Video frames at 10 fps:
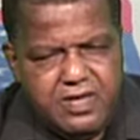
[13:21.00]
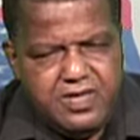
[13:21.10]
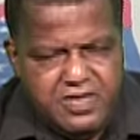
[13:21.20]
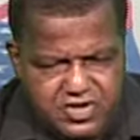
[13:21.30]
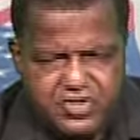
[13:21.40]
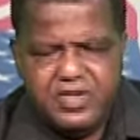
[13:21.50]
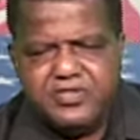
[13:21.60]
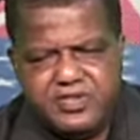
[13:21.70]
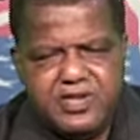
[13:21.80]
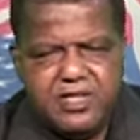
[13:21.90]
Is this
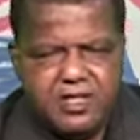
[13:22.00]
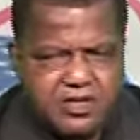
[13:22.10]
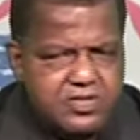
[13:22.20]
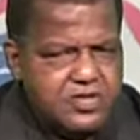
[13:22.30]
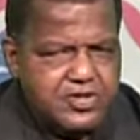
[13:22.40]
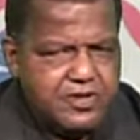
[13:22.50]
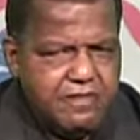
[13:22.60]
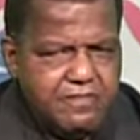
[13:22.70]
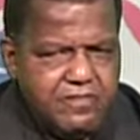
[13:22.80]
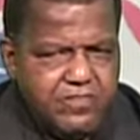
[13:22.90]
the kind of
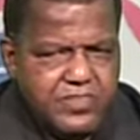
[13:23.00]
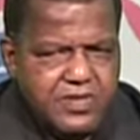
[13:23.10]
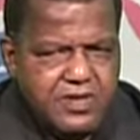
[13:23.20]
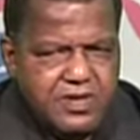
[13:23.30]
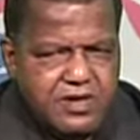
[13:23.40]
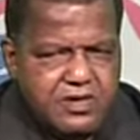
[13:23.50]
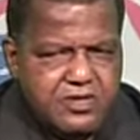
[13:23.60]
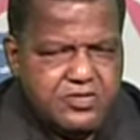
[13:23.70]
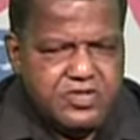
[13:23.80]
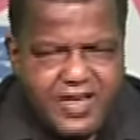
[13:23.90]
leadership
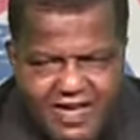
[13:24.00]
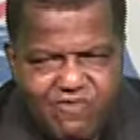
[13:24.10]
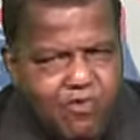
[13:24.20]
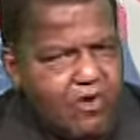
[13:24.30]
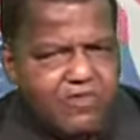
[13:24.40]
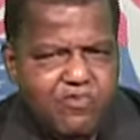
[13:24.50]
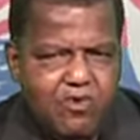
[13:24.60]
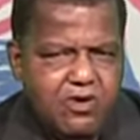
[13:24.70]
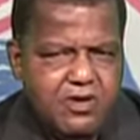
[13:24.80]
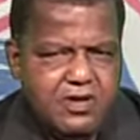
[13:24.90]
that I fought
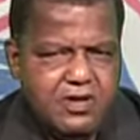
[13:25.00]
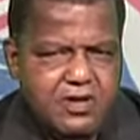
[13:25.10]
for,